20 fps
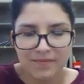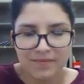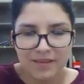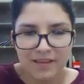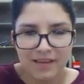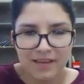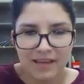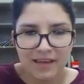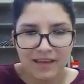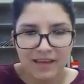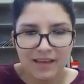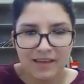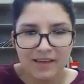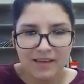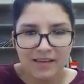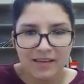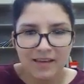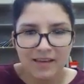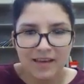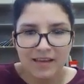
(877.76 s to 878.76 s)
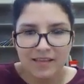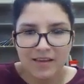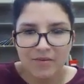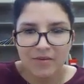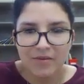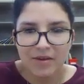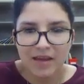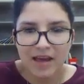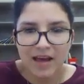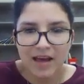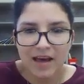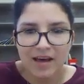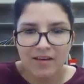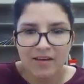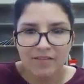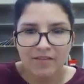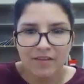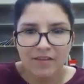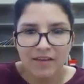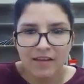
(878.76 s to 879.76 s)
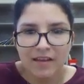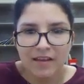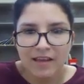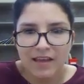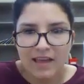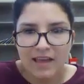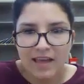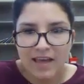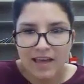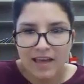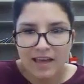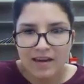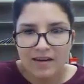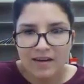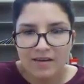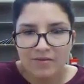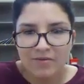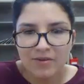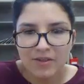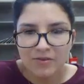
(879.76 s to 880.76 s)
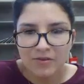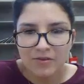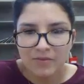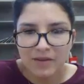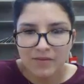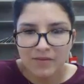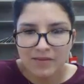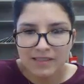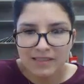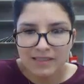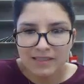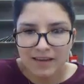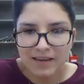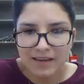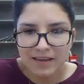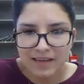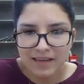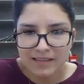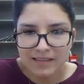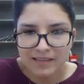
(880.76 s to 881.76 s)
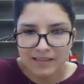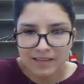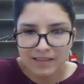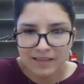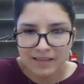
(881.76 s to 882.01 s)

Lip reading: Okay, now we have N, which would be Miss Nungesser.